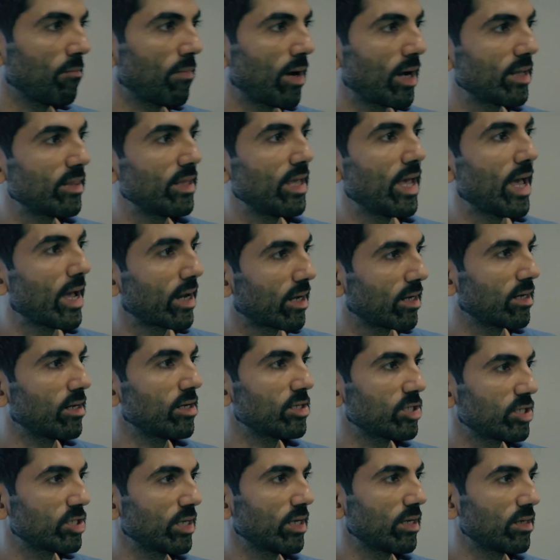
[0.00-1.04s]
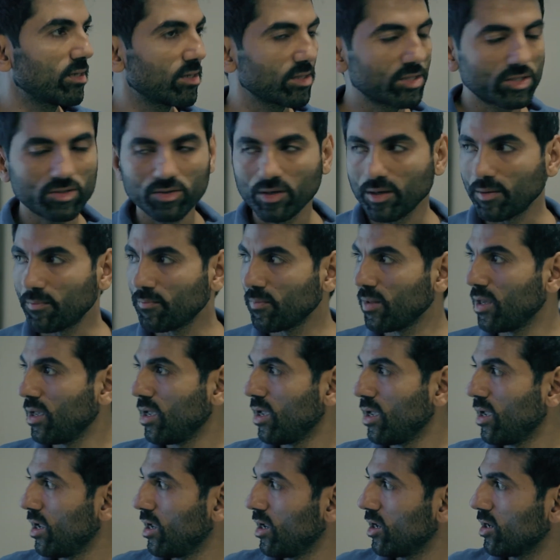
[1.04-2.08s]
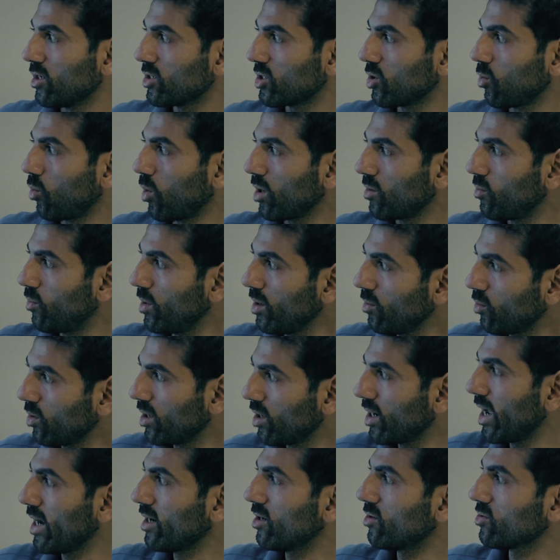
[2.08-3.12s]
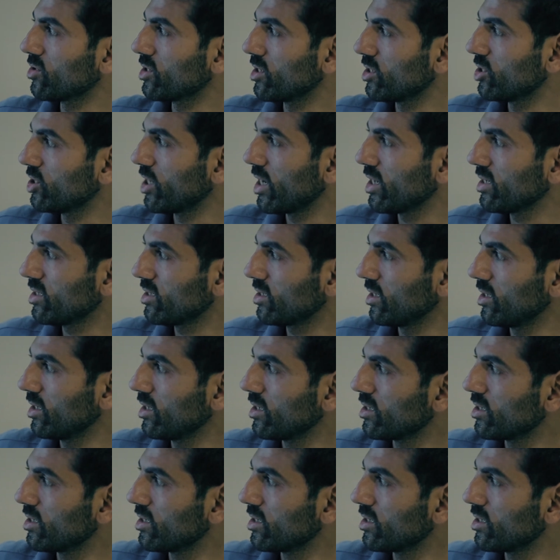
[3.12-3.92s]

by the air conditioning industry. So what we would like to suggest